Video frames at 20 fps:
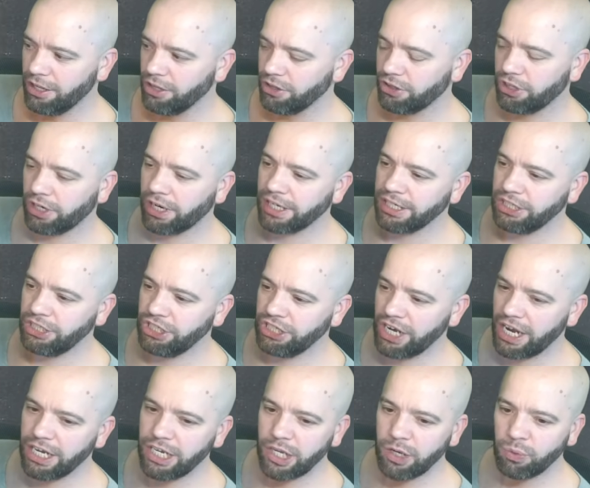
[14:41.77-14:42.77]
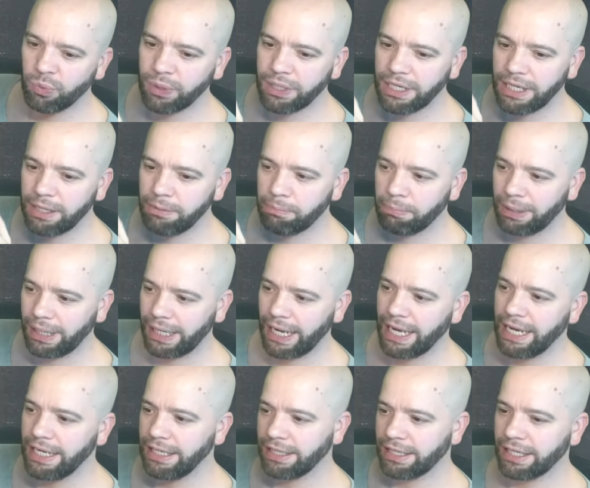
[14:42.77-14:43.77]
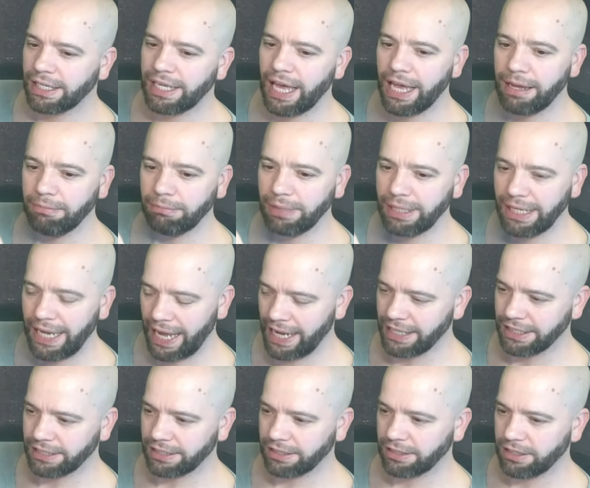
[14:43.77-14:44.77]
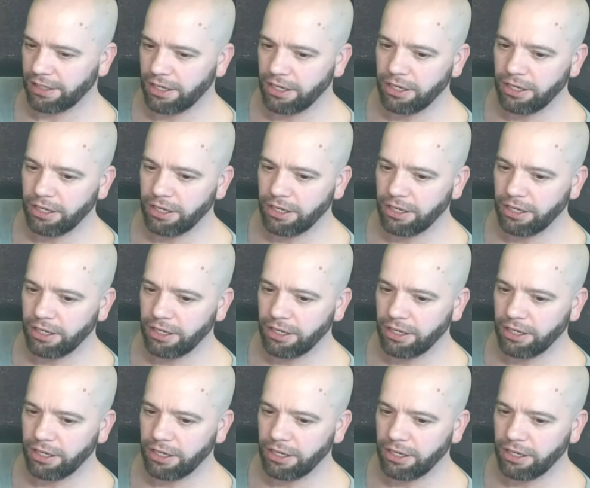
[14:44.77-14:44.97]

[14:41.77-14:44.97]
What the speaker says: that I genuinely played the game less